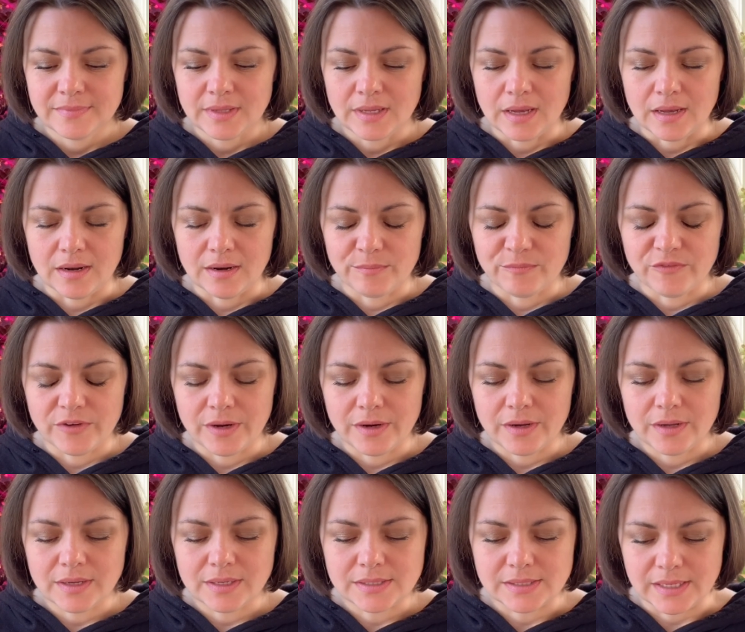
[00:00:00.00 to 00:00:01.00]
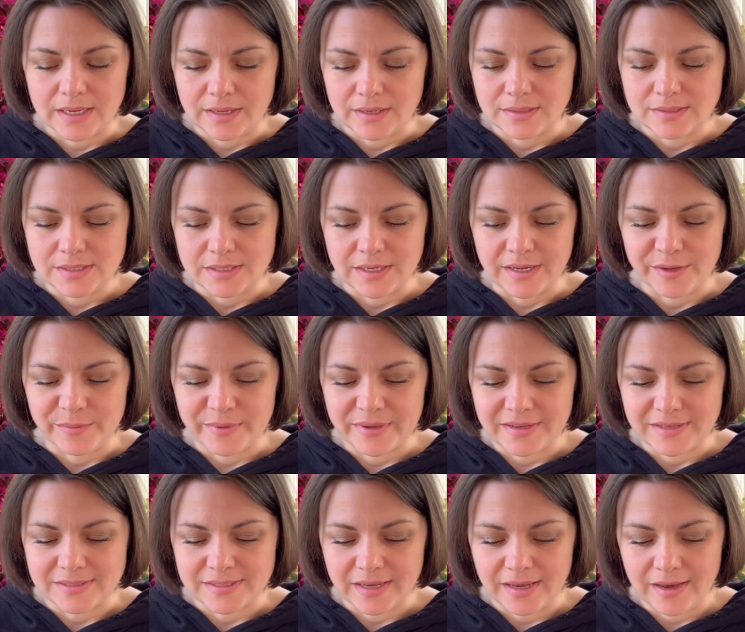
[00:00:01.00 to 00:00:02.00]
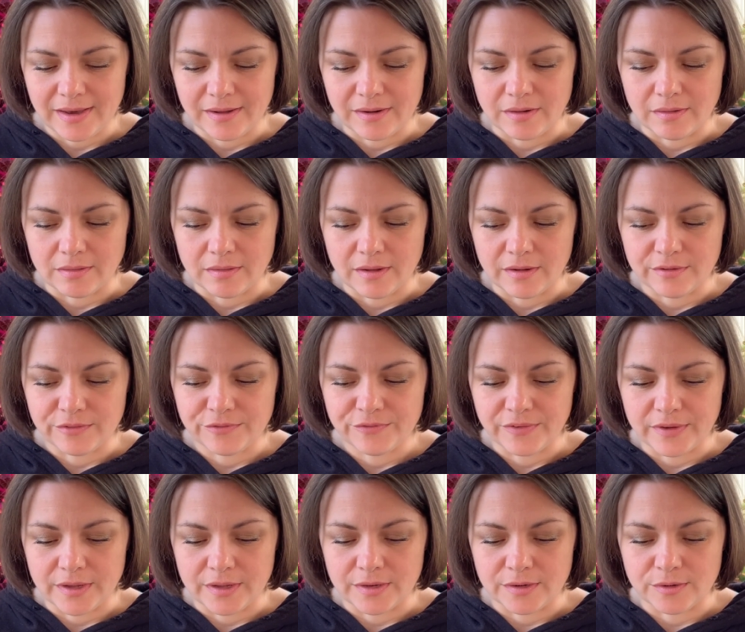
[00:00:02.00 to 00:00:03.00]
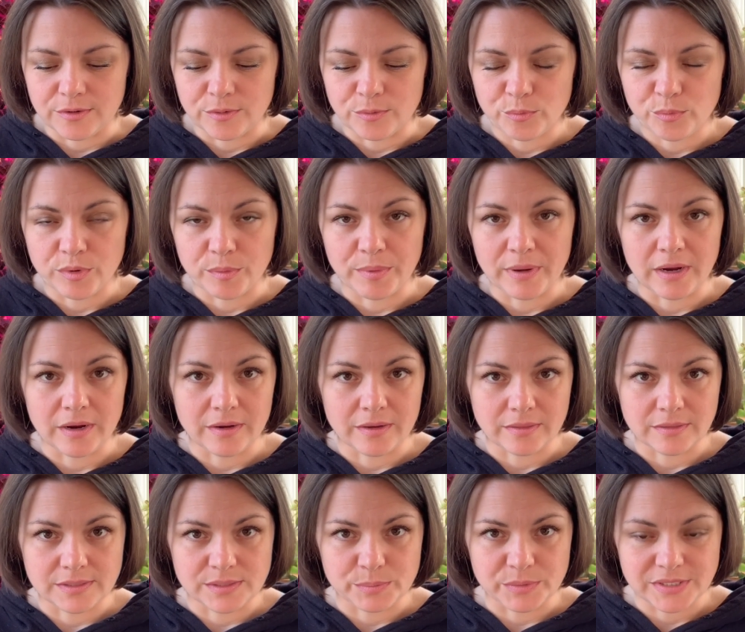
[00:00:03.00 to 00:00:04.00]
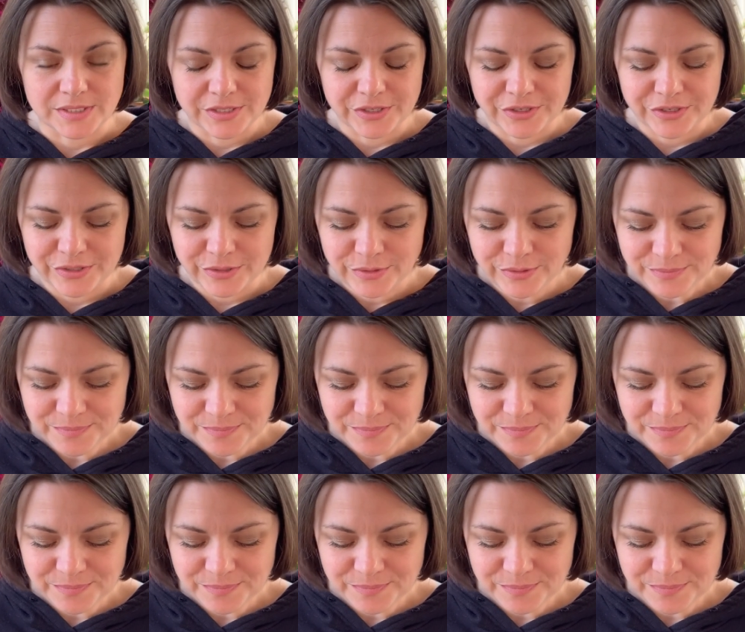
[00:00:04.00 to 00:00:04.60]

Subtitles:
And I'm very excited today because I had a lot of fun preparing this material.